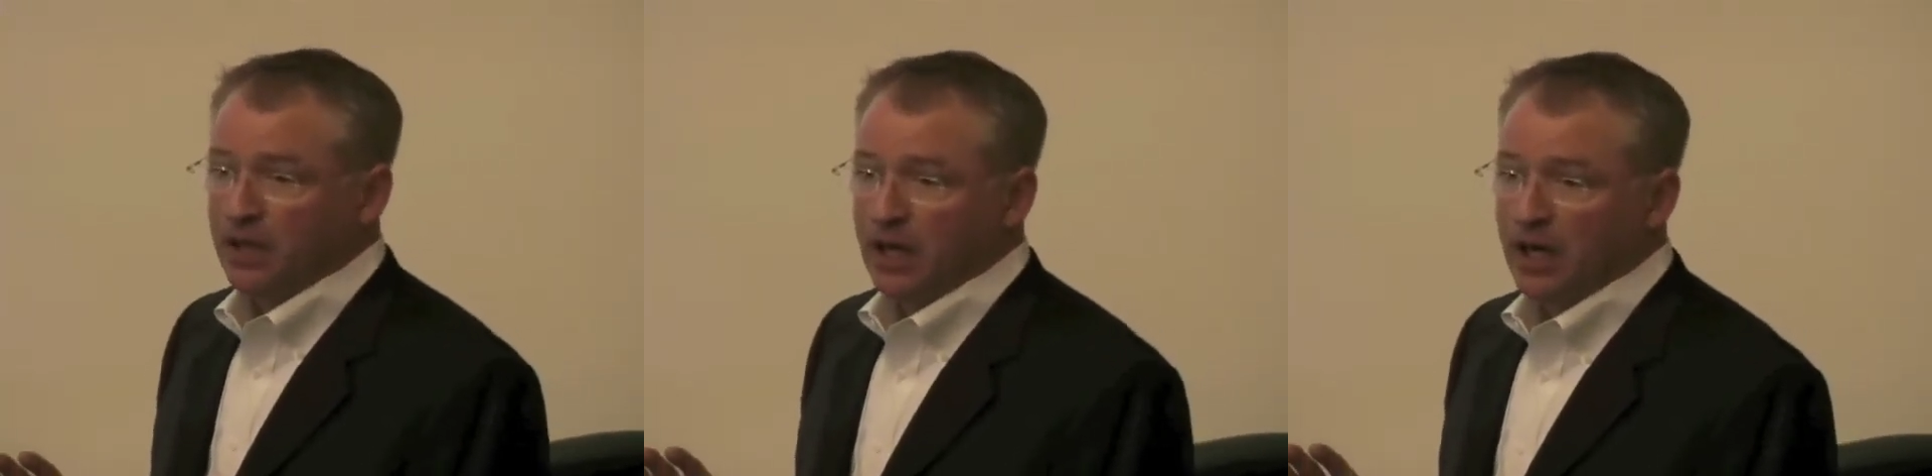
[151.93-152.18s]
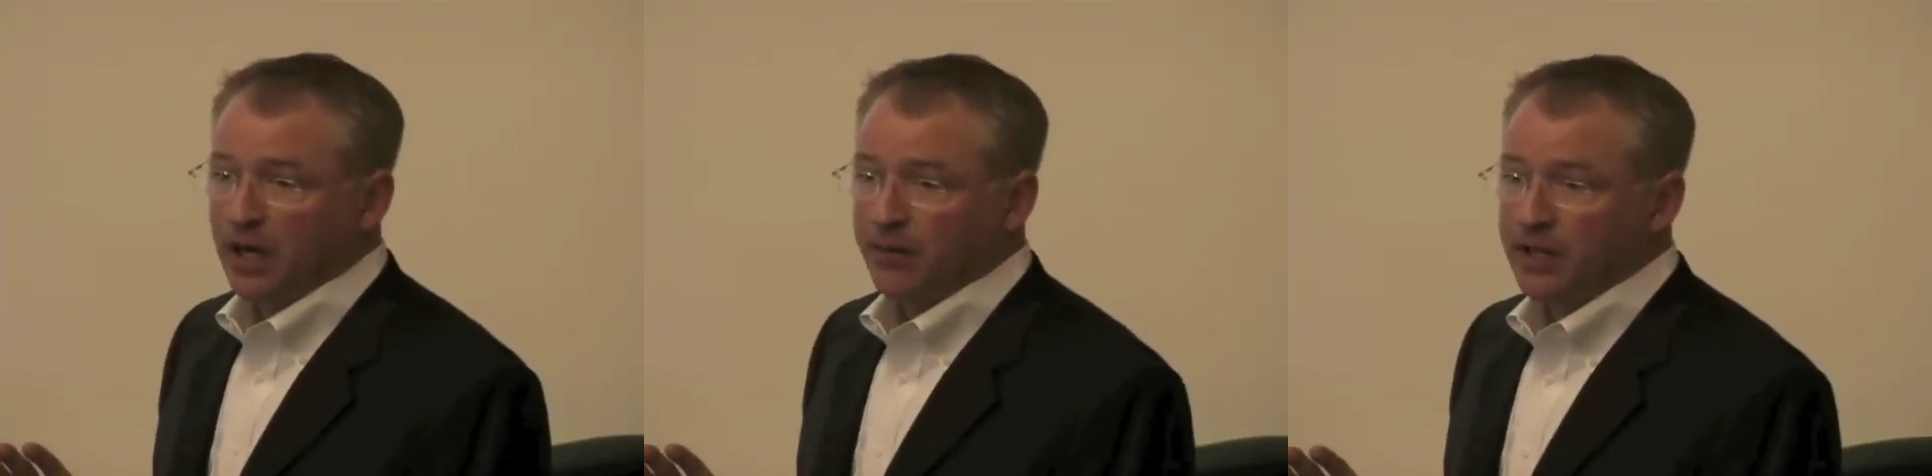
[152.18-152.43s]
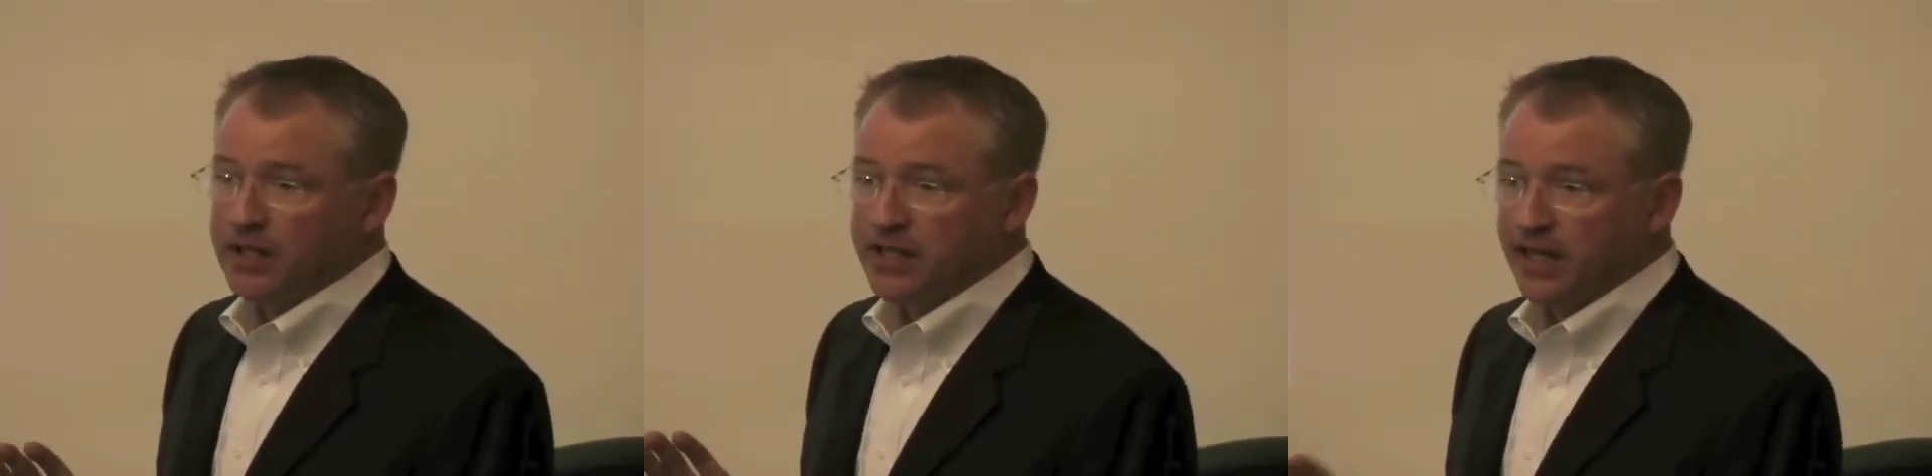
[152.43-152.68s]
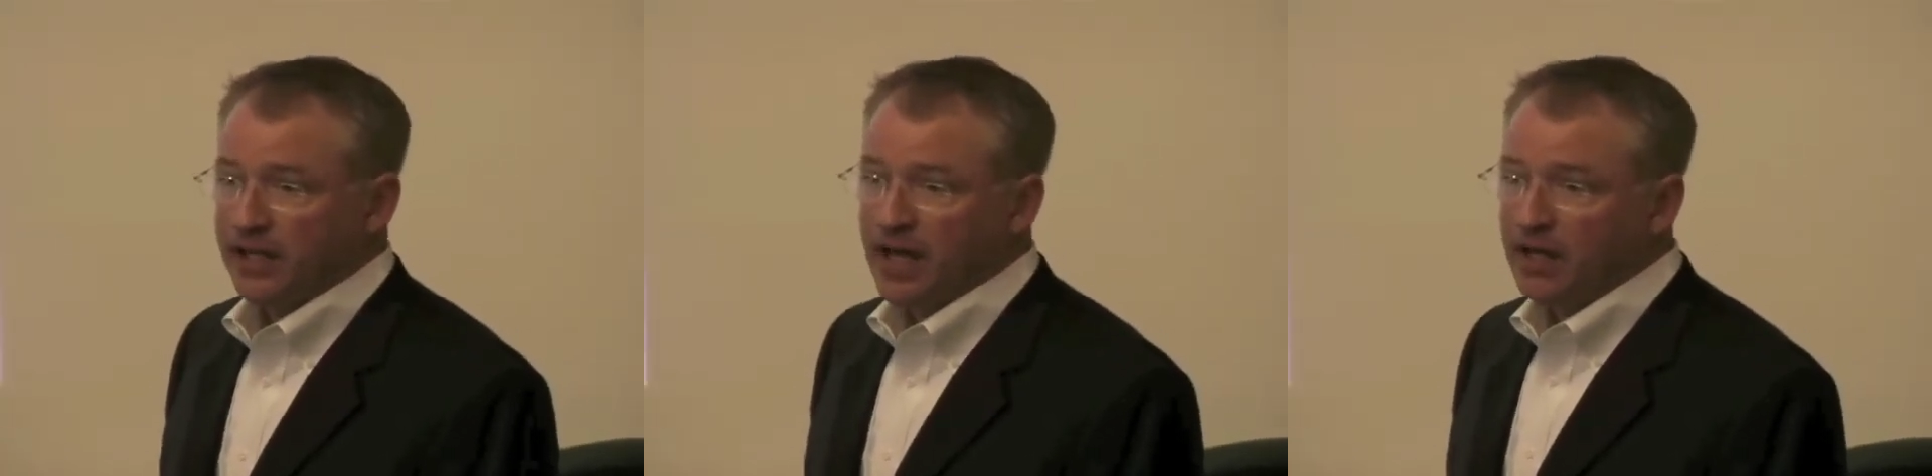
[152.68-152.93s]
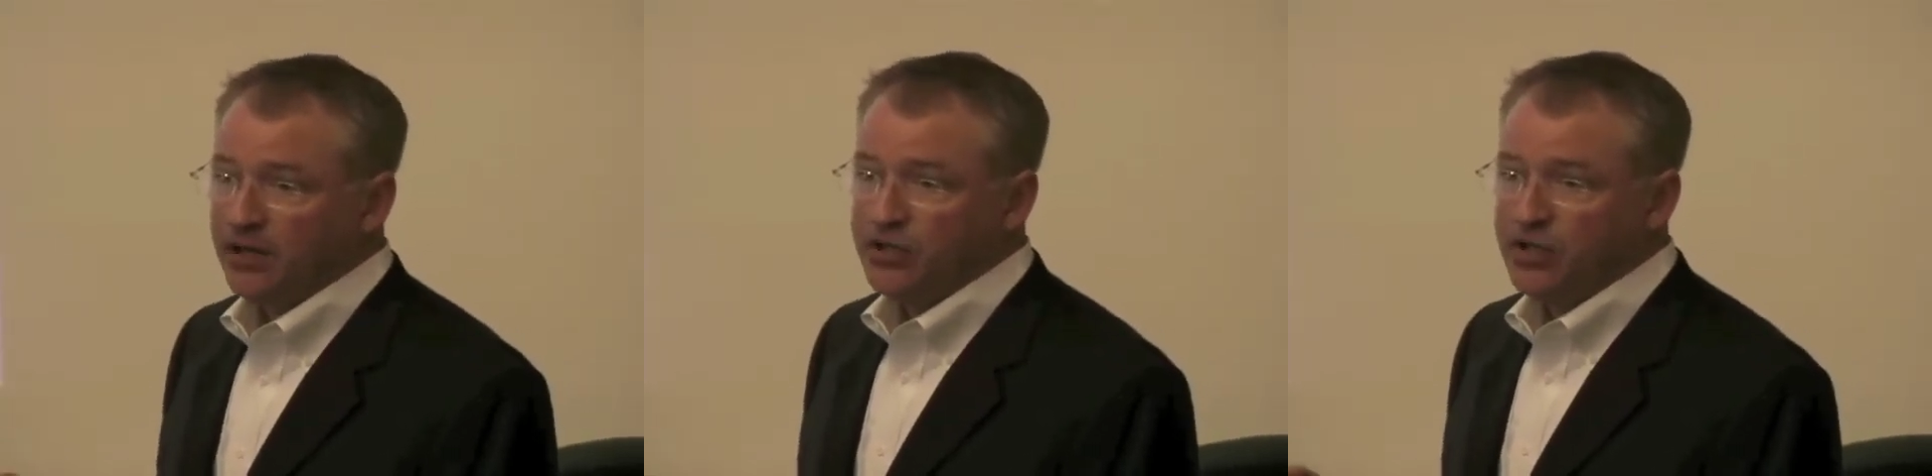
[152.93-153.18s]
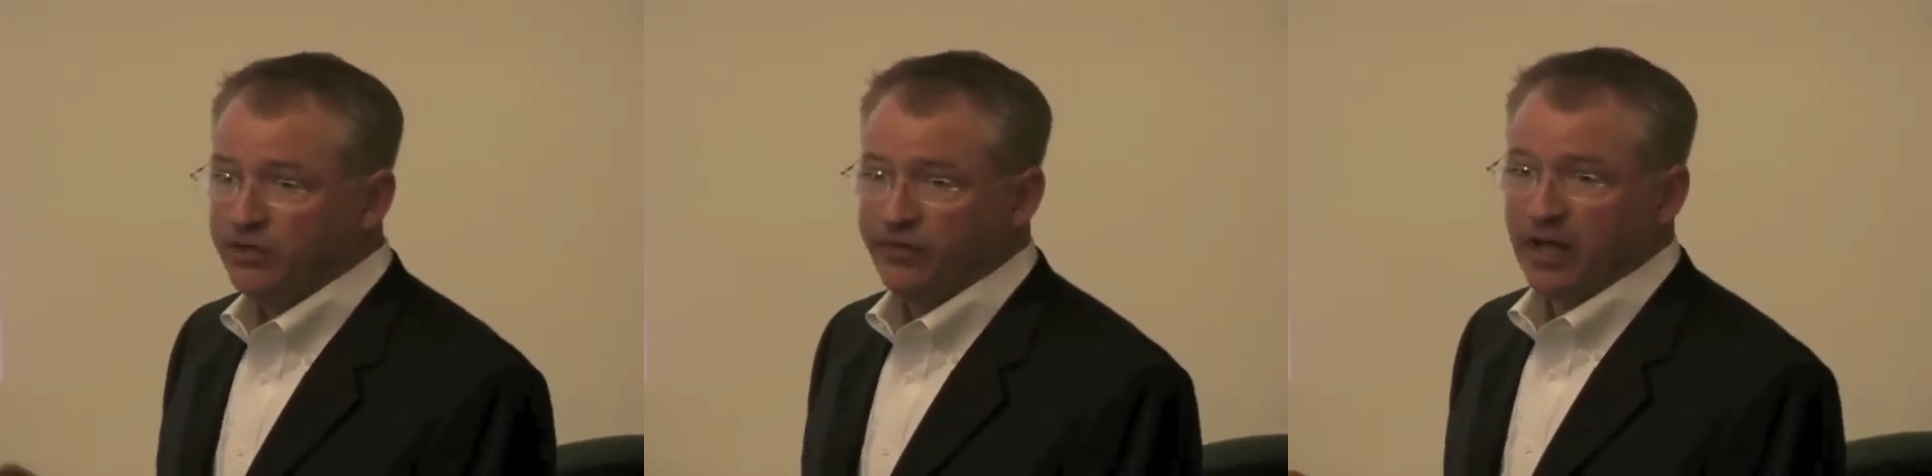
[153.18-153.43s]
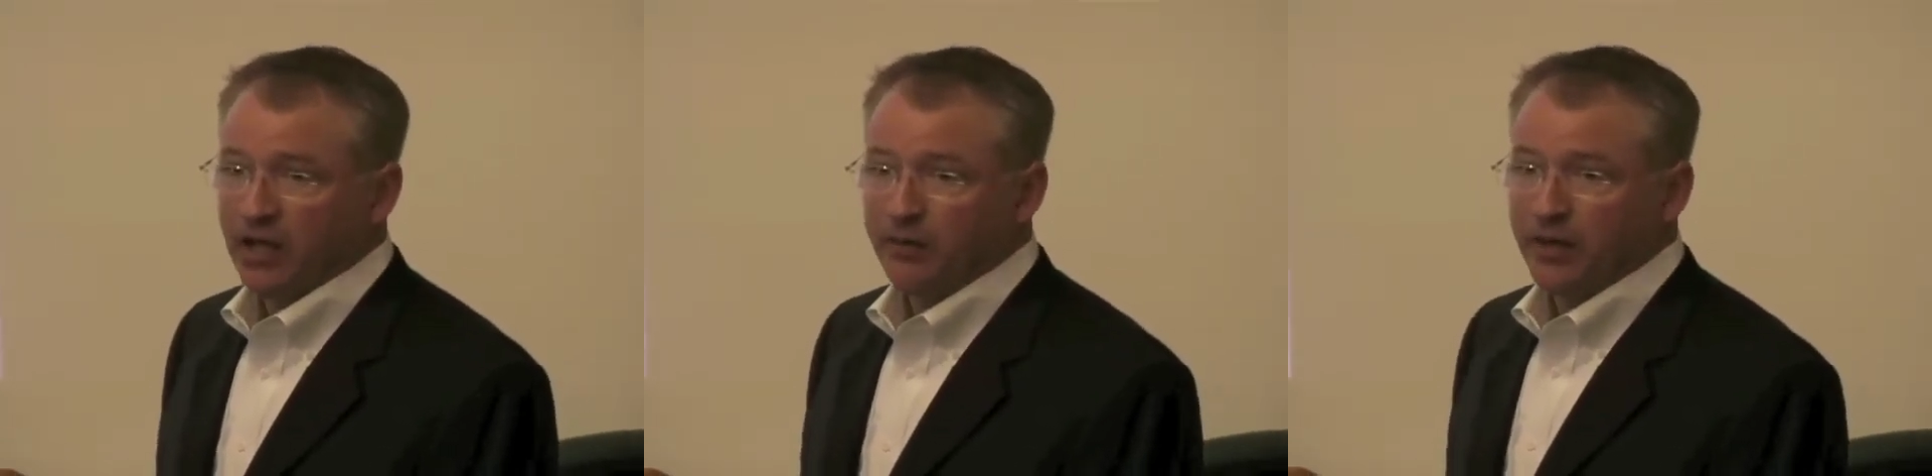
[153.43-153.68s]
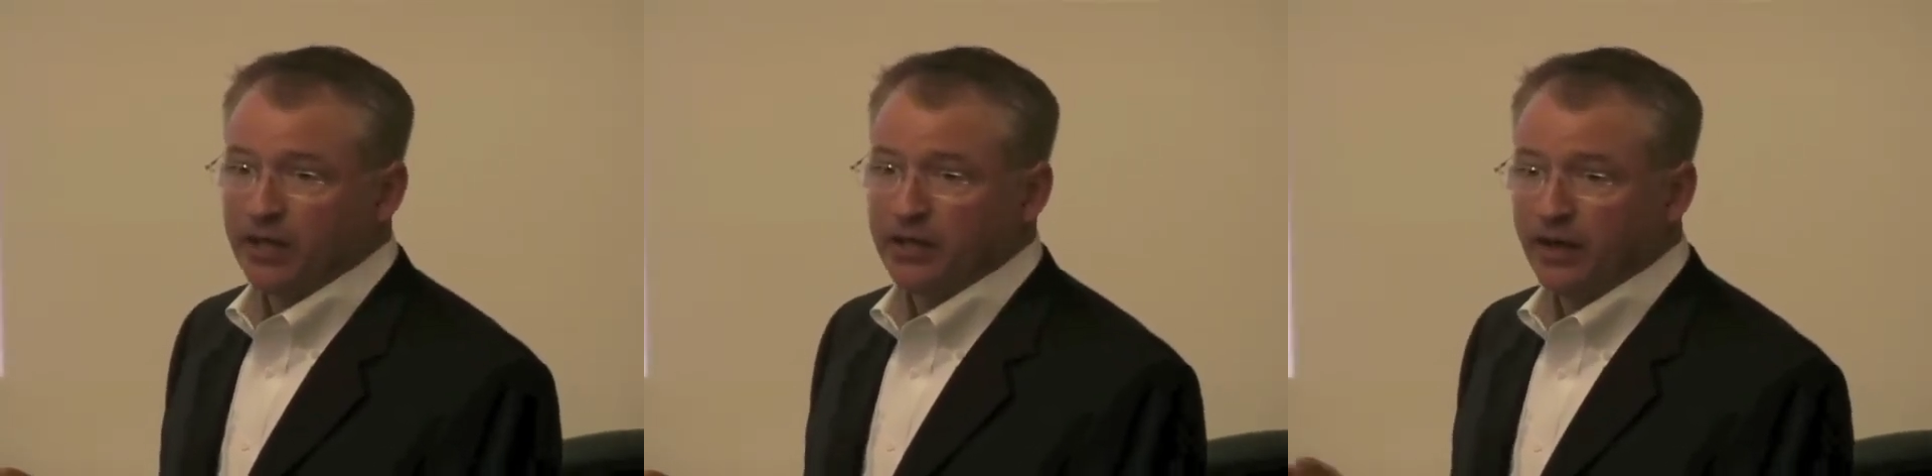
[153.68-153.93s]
In technology development,